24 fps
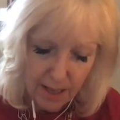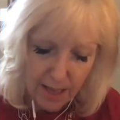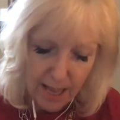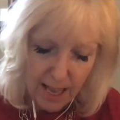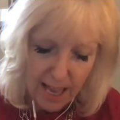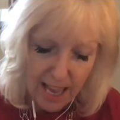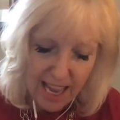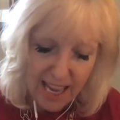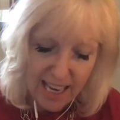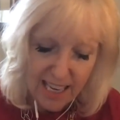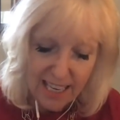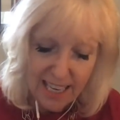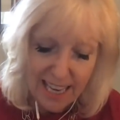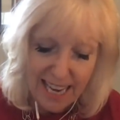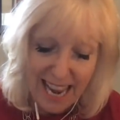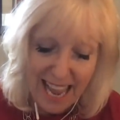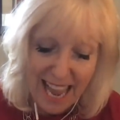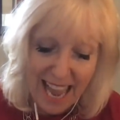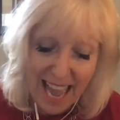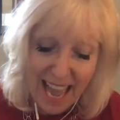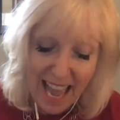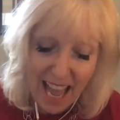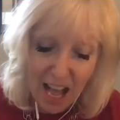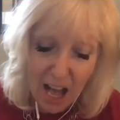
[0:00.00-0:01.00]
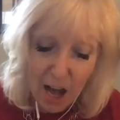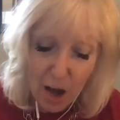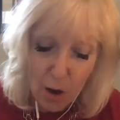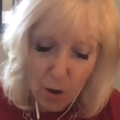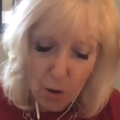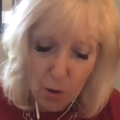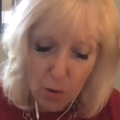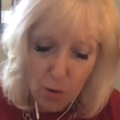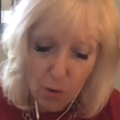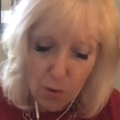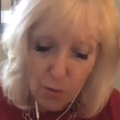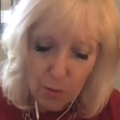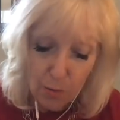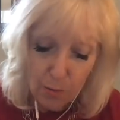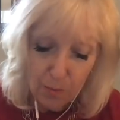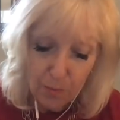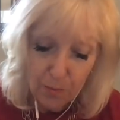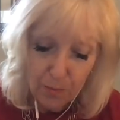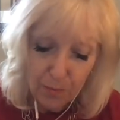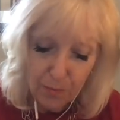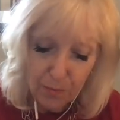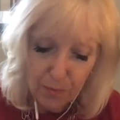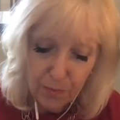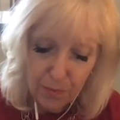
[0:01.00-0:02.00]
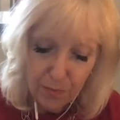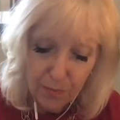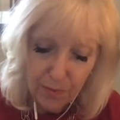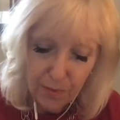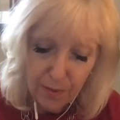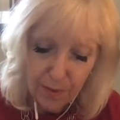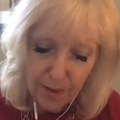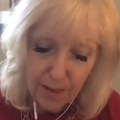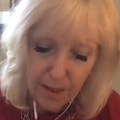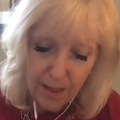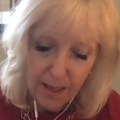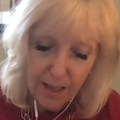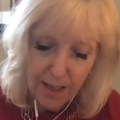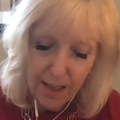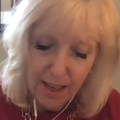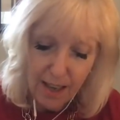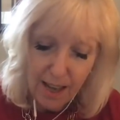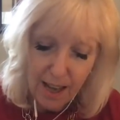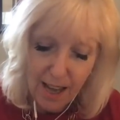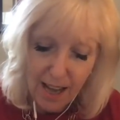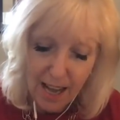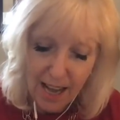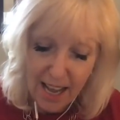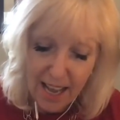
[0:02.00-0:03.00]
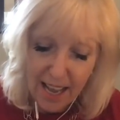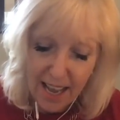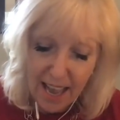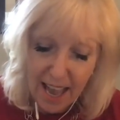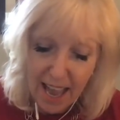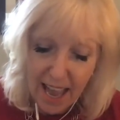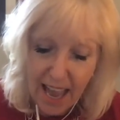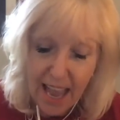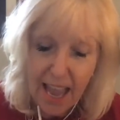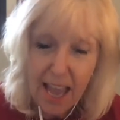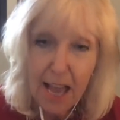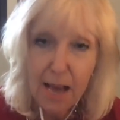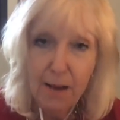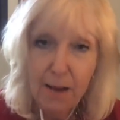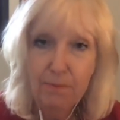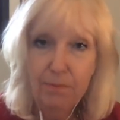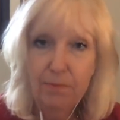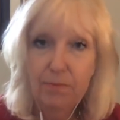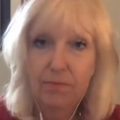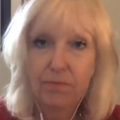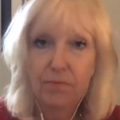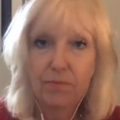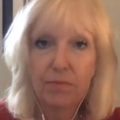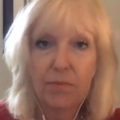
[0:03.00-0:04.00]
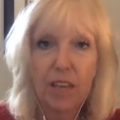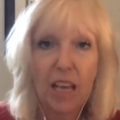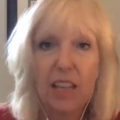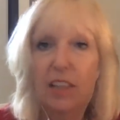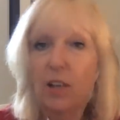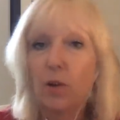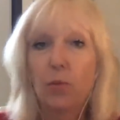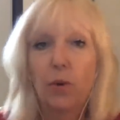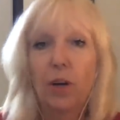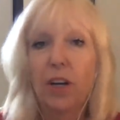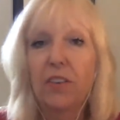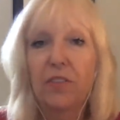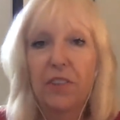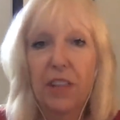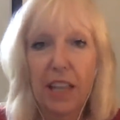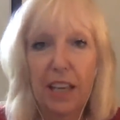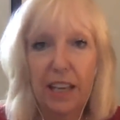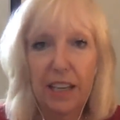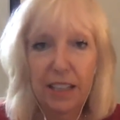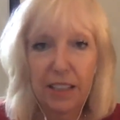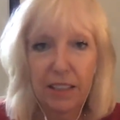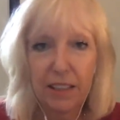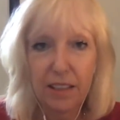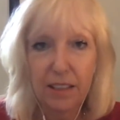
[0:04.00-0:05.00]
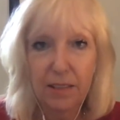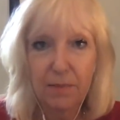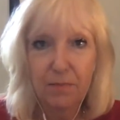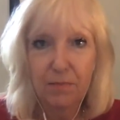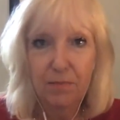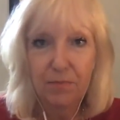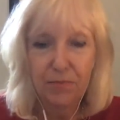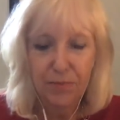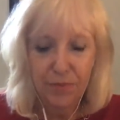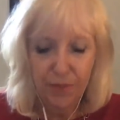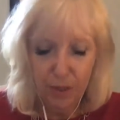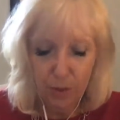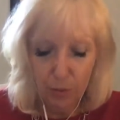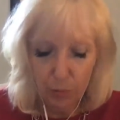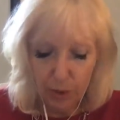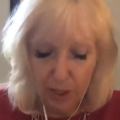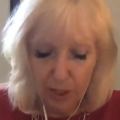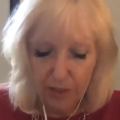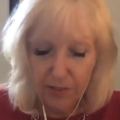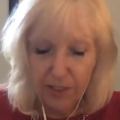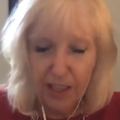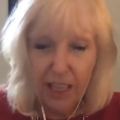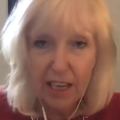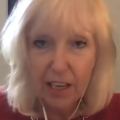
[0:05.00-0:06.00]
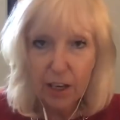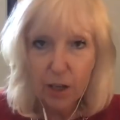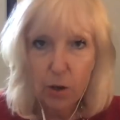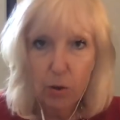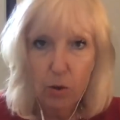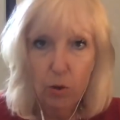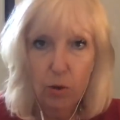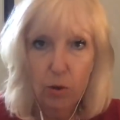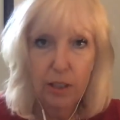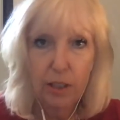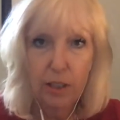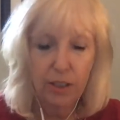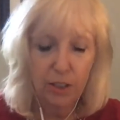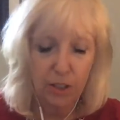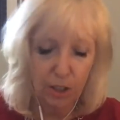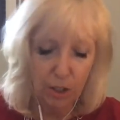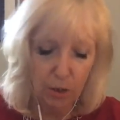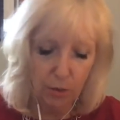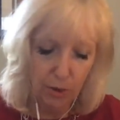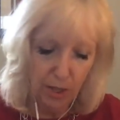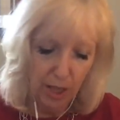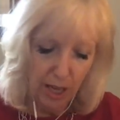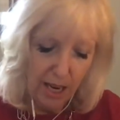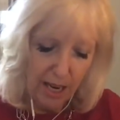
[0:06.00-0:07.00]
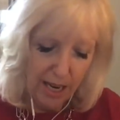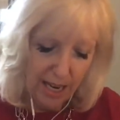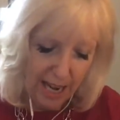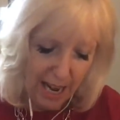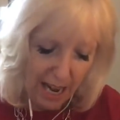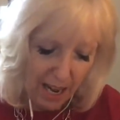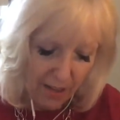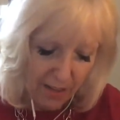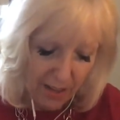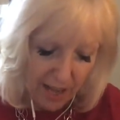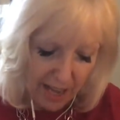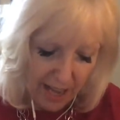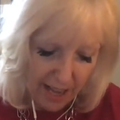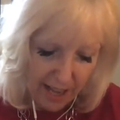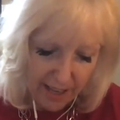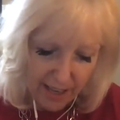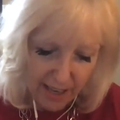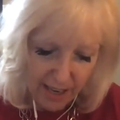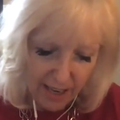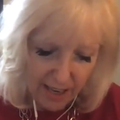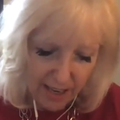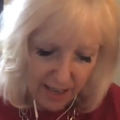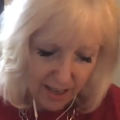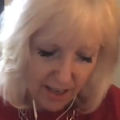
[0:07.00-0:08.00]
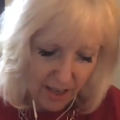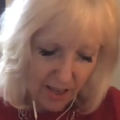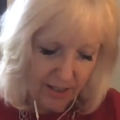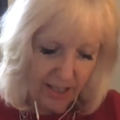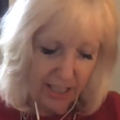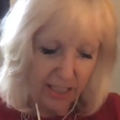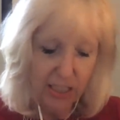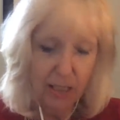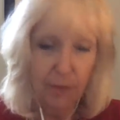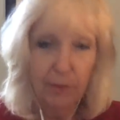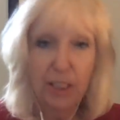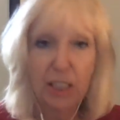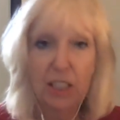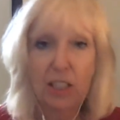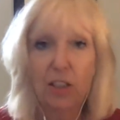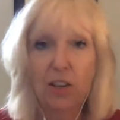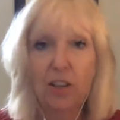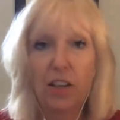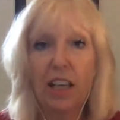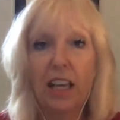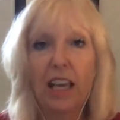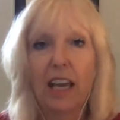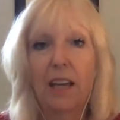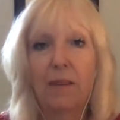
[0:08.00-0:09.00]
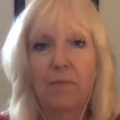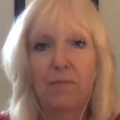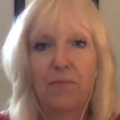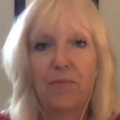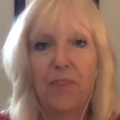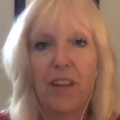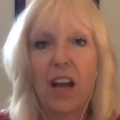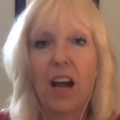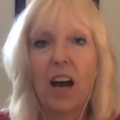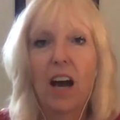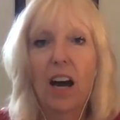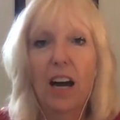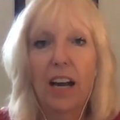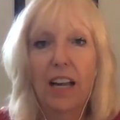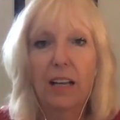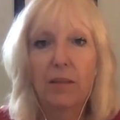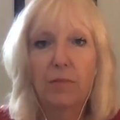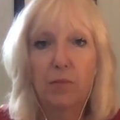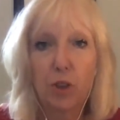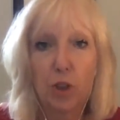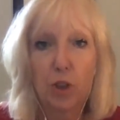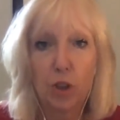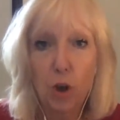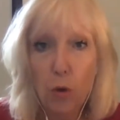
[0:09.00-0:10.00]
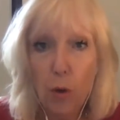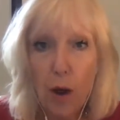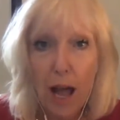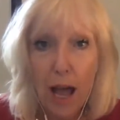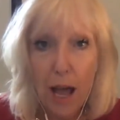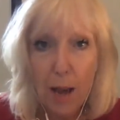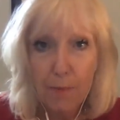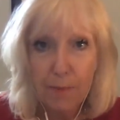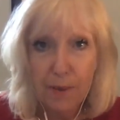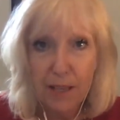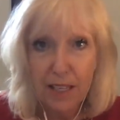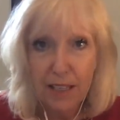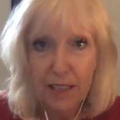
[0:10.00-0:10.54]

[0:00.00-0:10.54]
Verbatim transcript: And now I am, and then whatever that is, whatever that goal is. So now that, okay, so let me start again. I am so happy